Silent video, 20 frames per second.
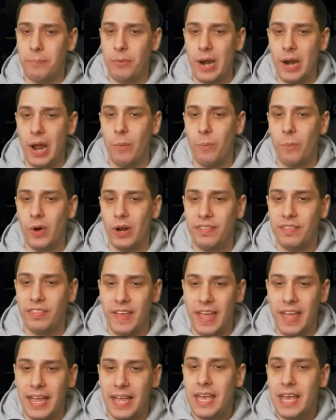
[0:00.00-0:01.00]
to point out one
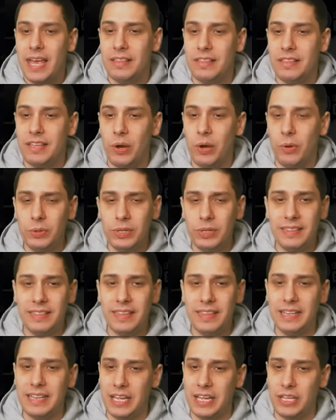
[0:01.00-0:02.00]
thing. The only
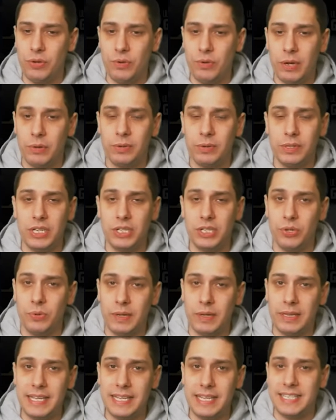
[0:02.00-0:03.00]
thing that you can really do
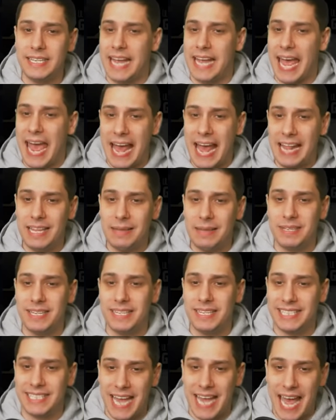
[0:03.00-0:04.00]
with these is add them
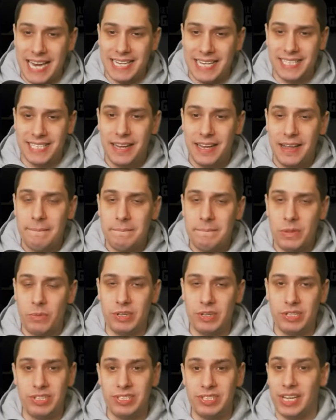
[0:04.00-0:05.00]
to sets,
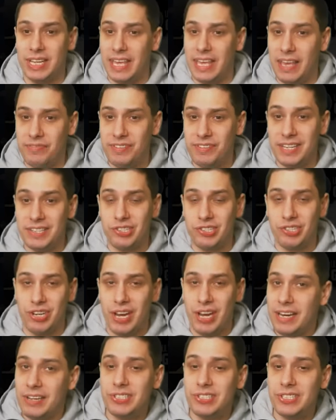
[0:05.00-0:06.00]
which is a gift
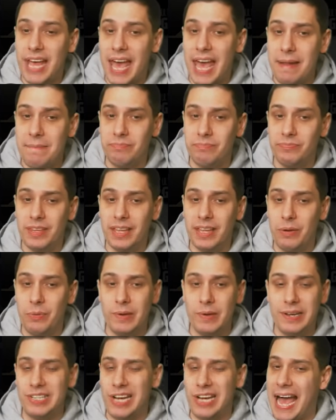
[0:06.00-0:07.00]
exchange set,
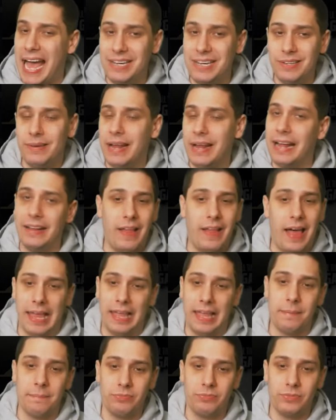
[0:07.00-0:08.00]
which I do not
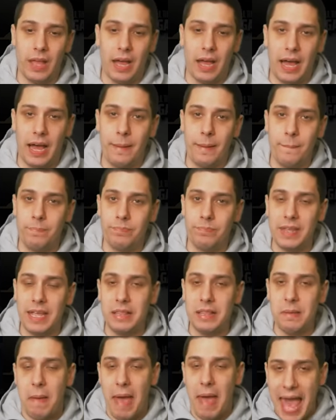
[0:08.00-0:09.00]
like. Um,
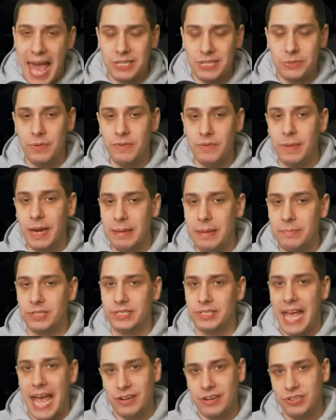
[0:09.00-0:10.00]
in the past, we've been
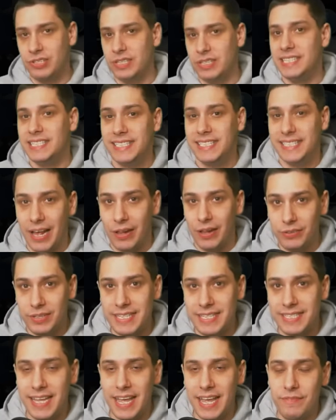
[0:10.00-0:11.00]
able to actually sell
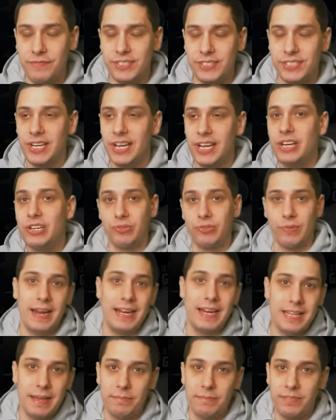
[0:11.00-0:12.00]
these gifts,
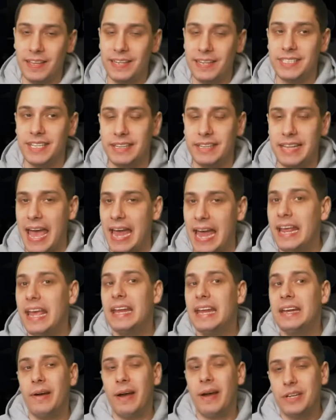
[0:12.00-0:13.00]
trade them, things like that.
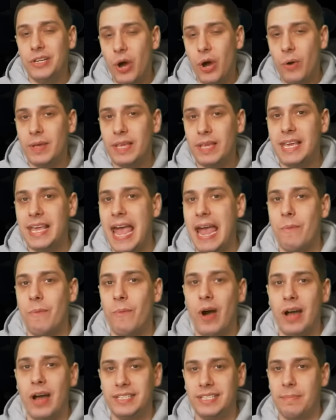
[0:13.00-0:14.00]
Now, I know E
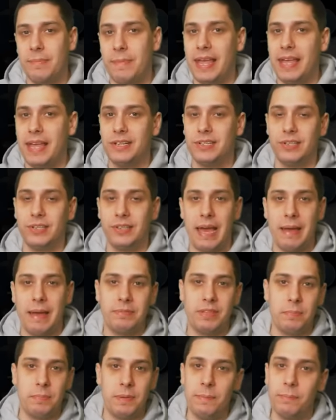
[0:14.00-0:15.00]
A wants to make it so
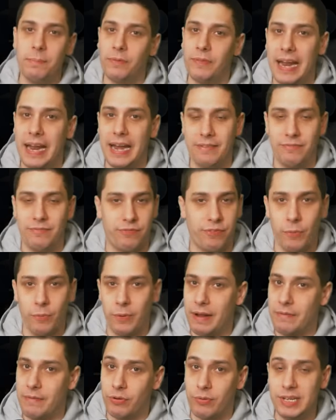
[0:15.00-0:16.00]
that the people that,
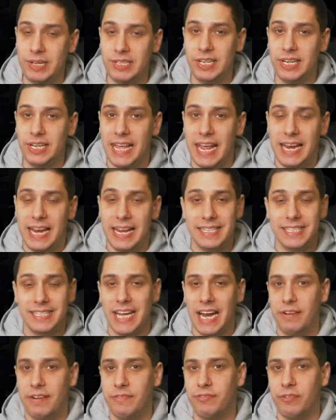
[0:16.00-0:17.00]
for whatever reason, get
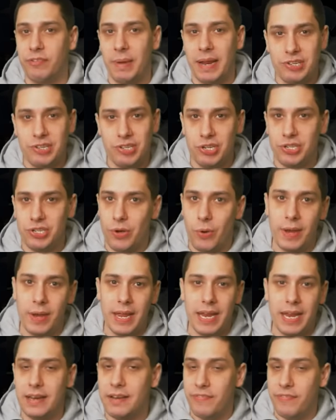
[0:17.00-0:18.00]
inside information
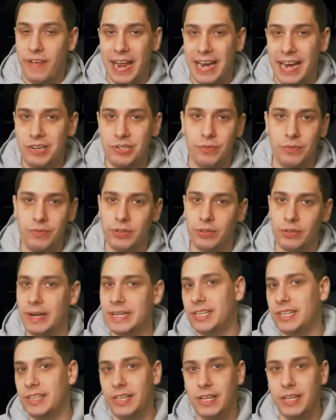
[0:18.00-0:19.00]
don't get an advantage over the
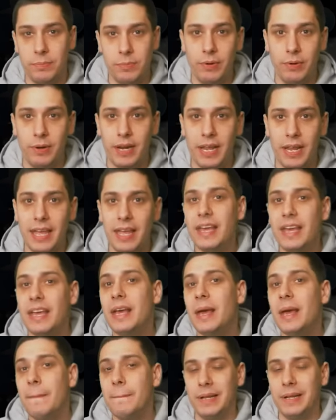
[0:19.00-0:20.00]
rest of the community,
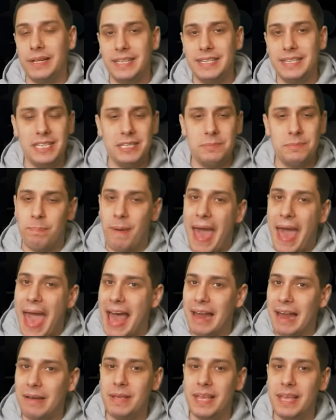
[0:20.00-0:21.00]
but this is
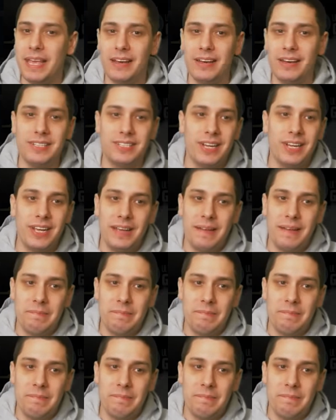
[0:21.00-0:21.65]
bad because